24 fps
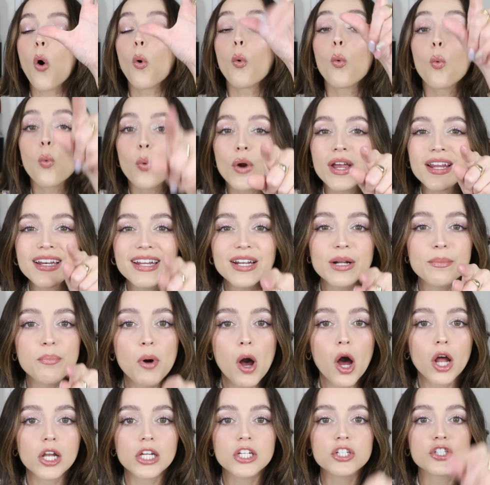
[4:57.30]
we need a
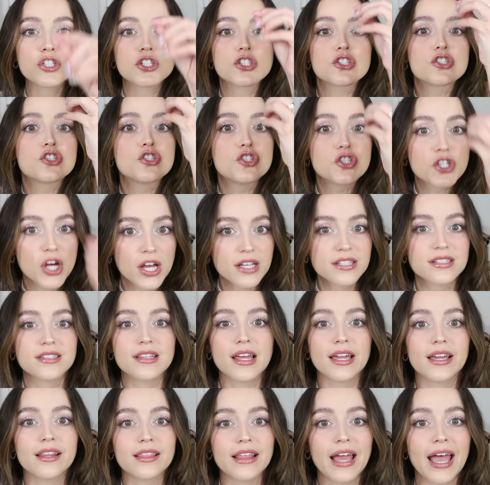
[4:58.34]
polish just
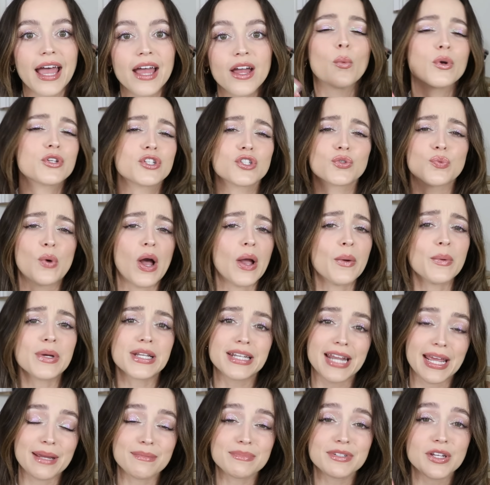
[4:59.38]
like that, which is why we
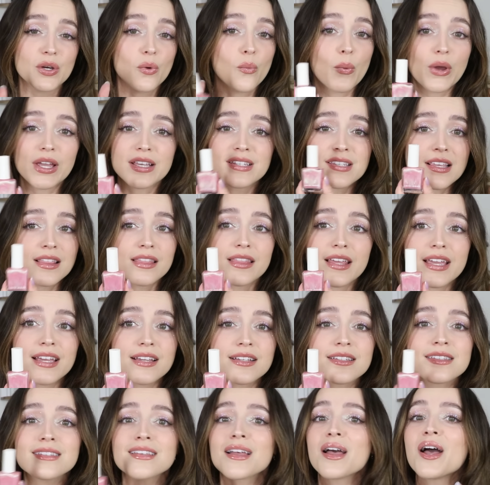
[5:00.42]
named it Wings and
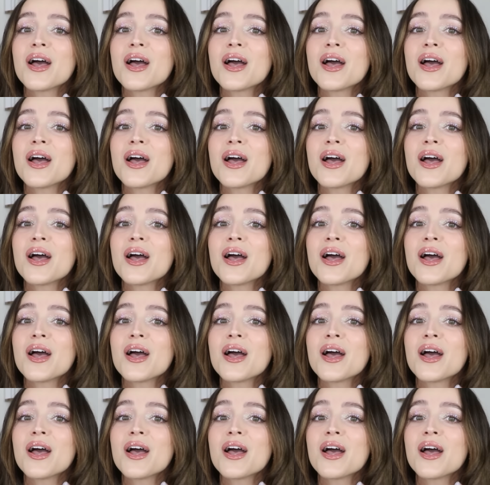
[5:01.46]
Things